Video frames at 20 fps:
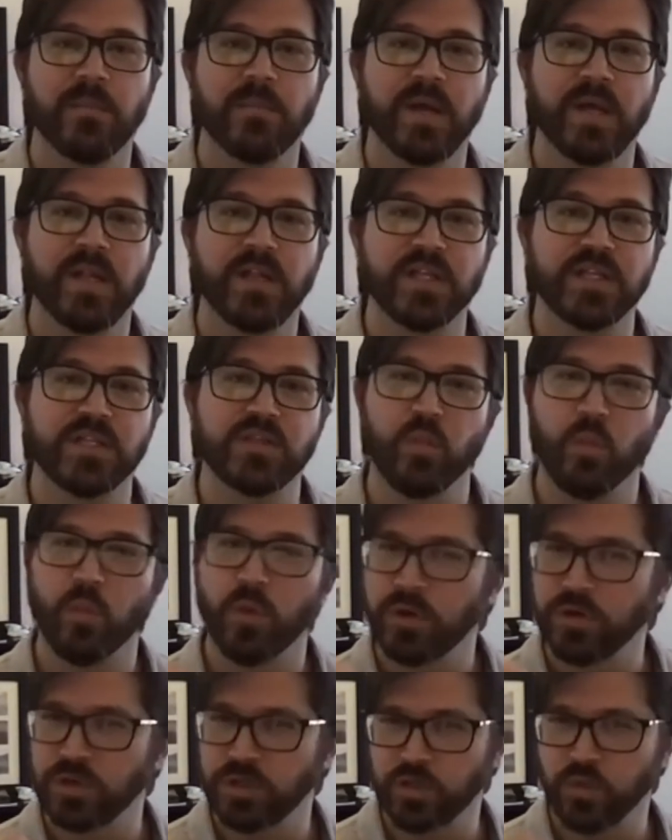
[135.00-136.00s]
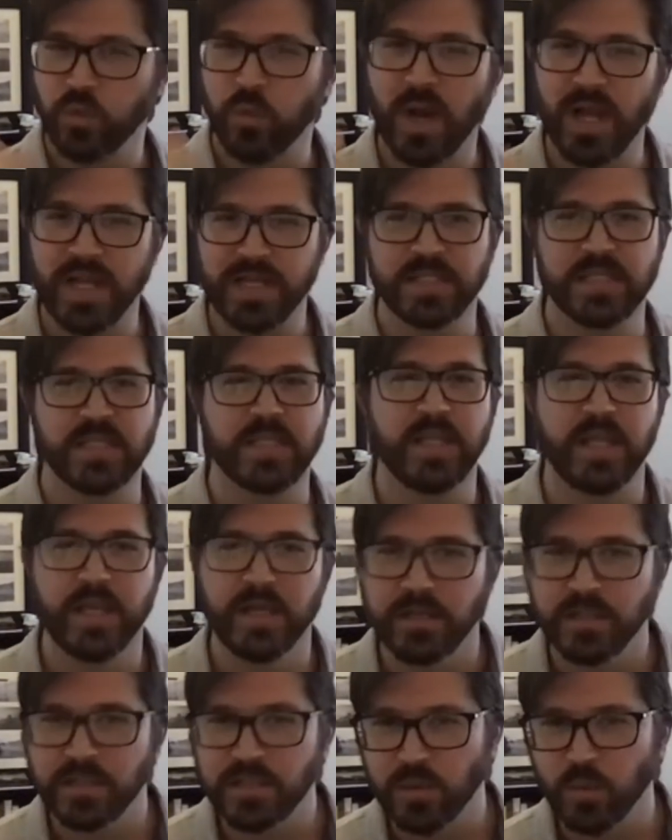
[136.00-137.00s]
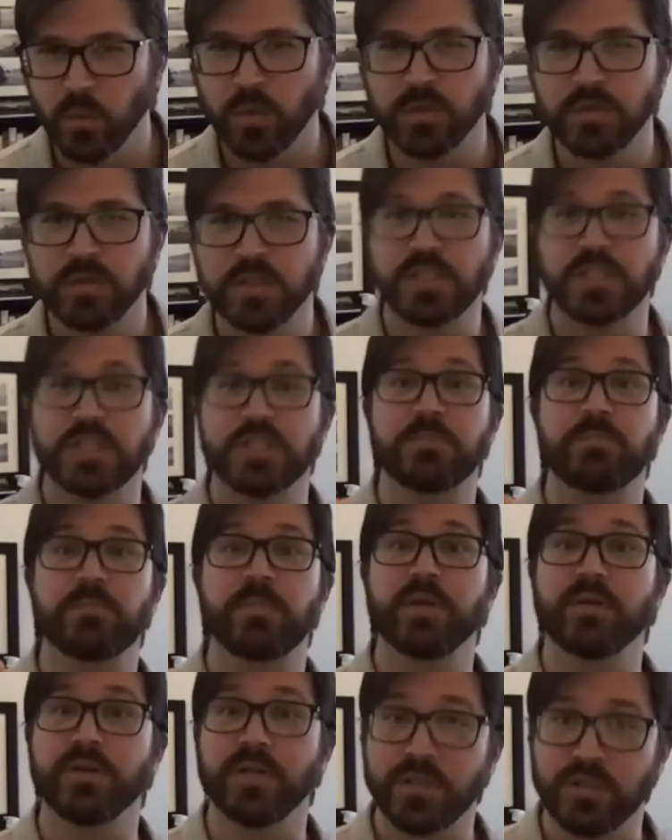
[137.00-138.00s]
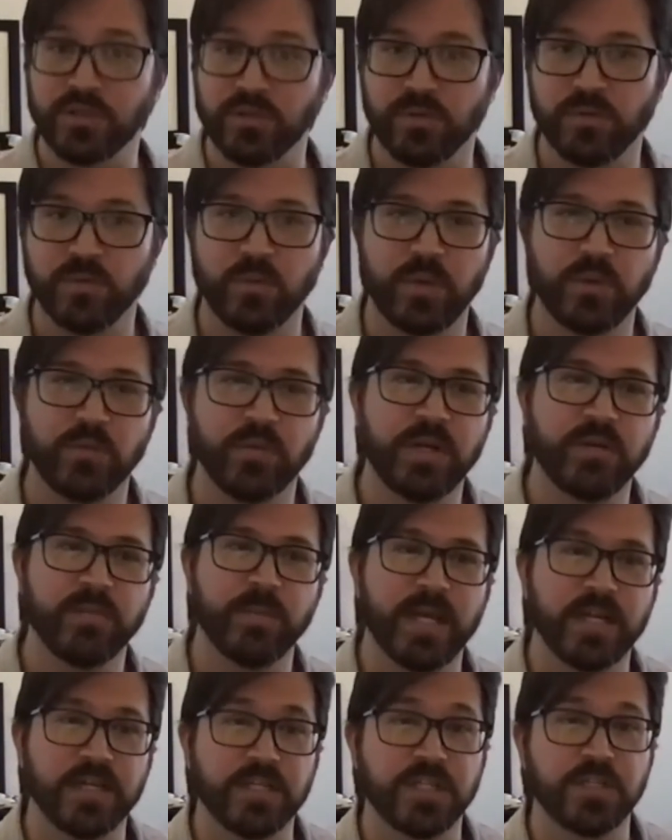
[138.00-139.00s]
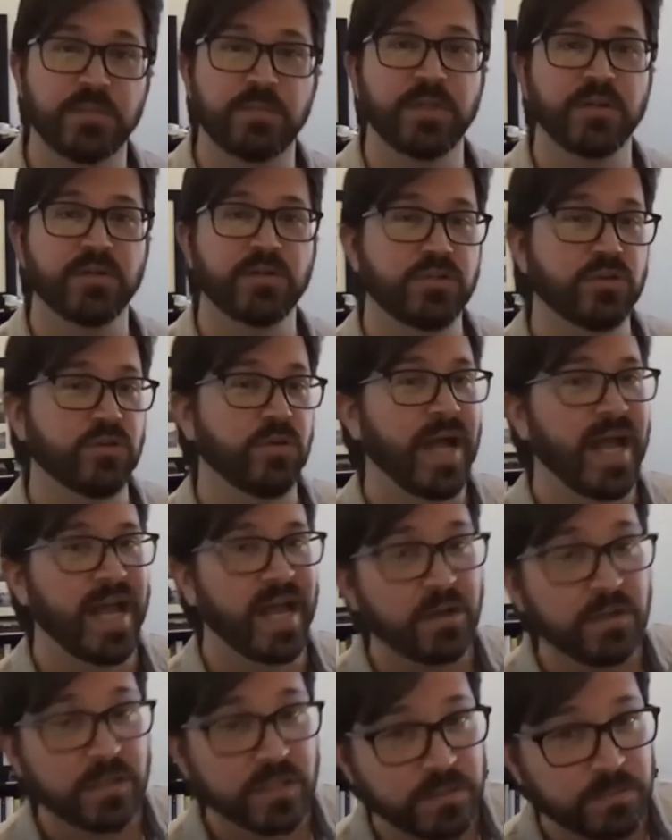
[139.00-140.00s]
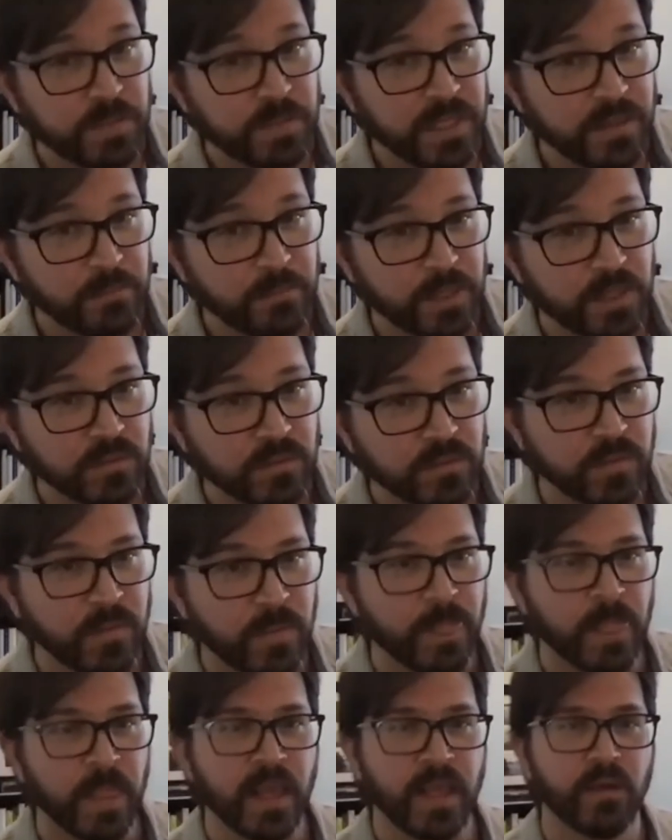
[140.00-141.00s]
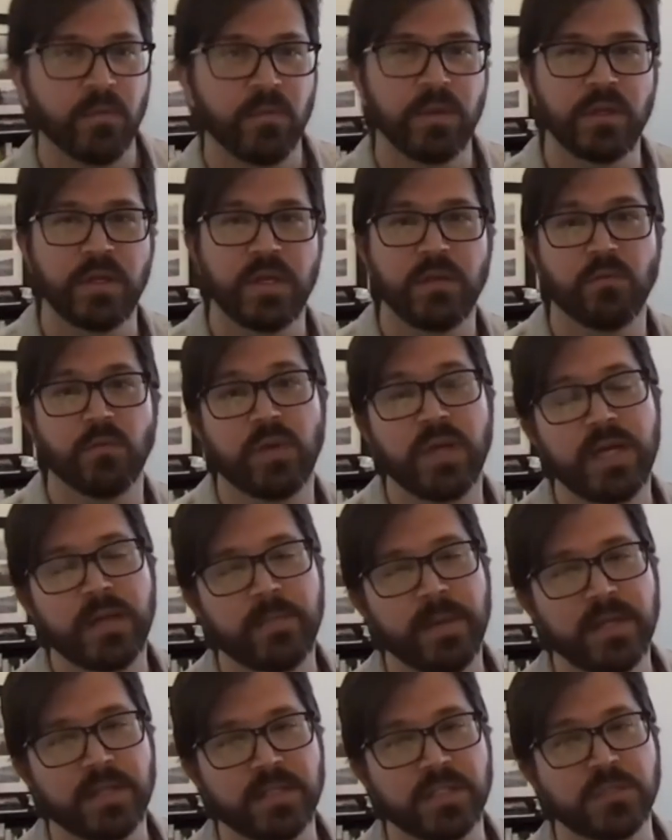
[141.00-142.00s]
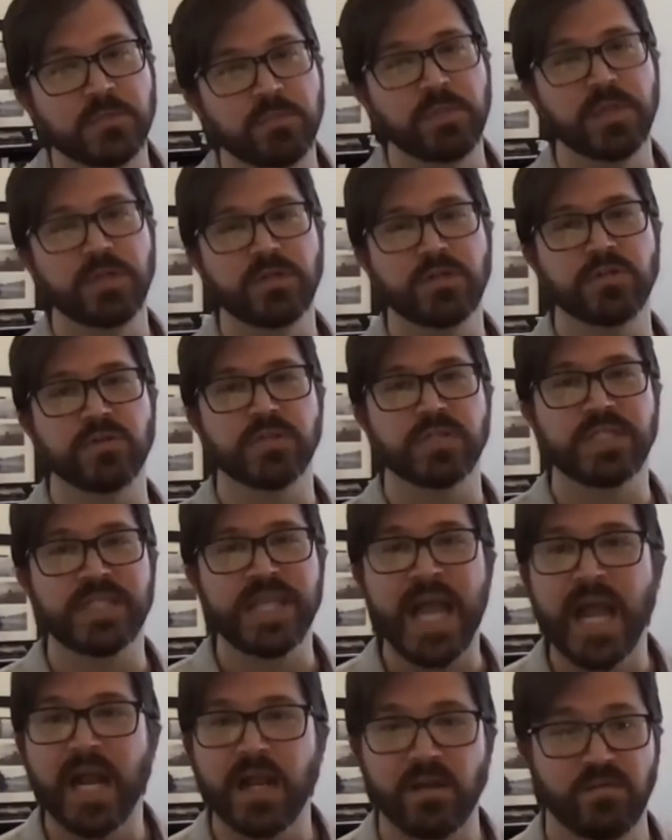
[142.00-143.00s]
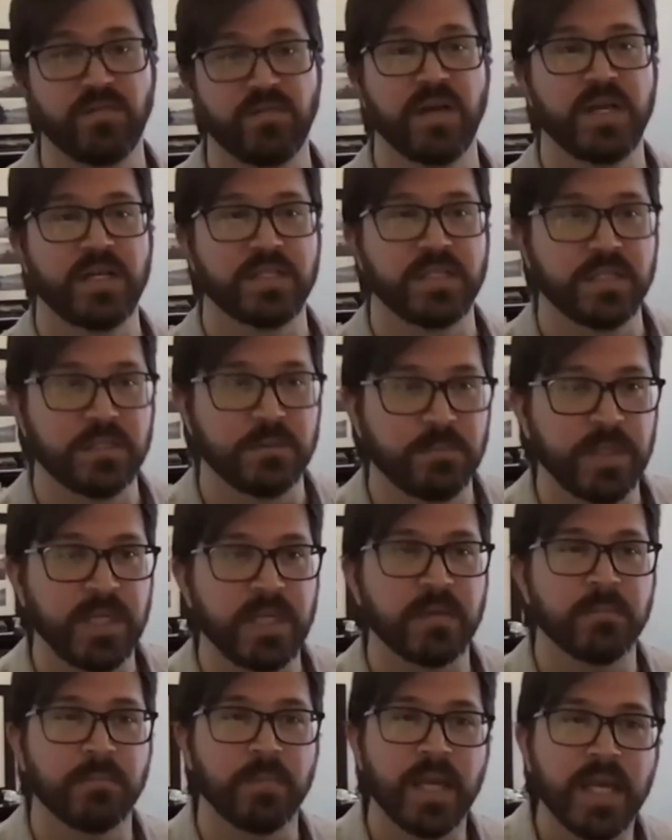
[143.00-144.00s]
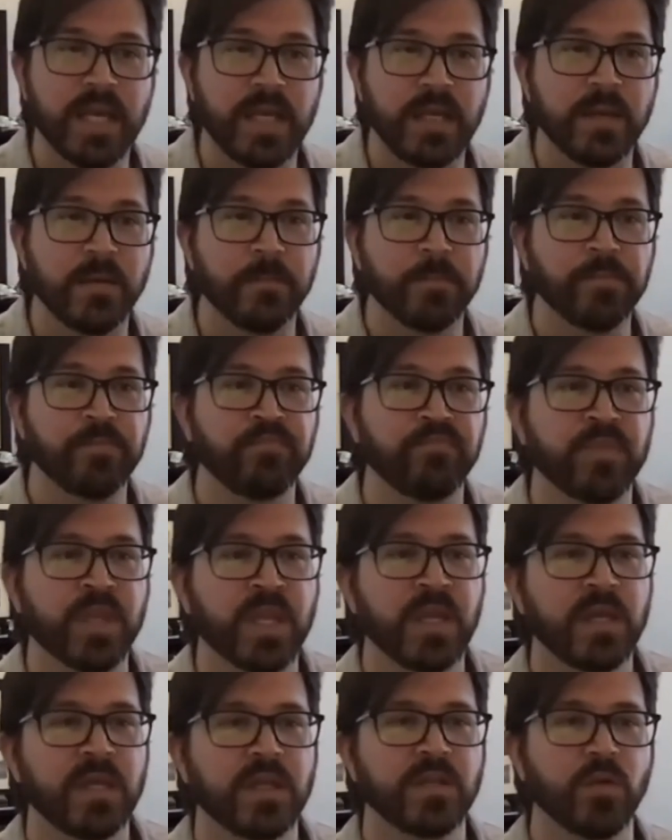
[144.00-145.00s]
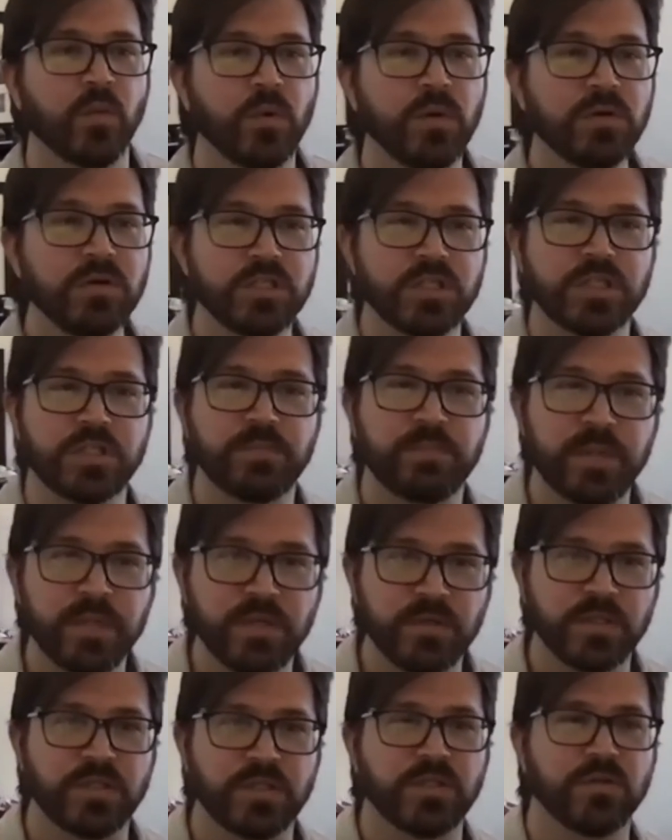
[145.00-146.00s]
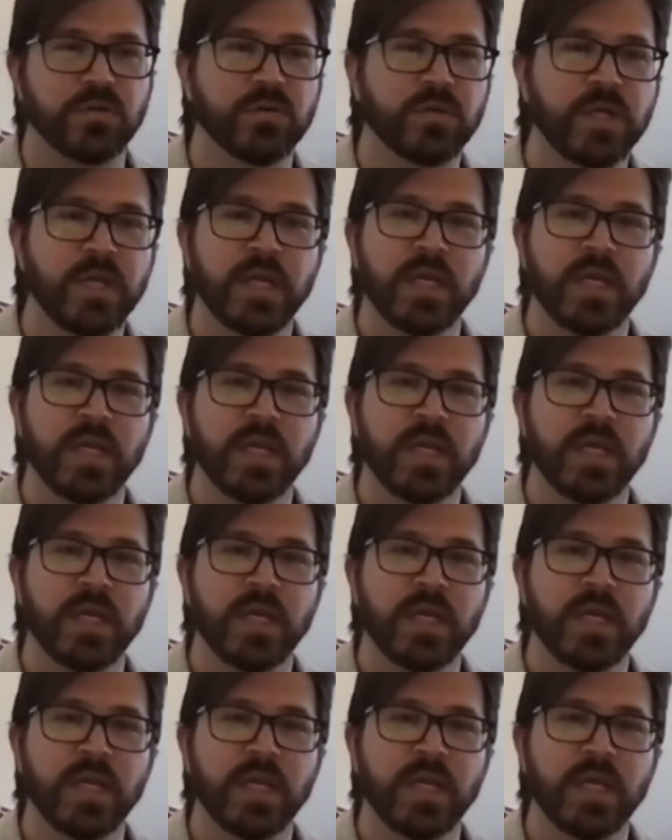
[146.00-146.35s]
this word twice in there. It's the word spiritual. We read about a spiritual house being built. We read about spiritual sacrifices being made. And the word spiritual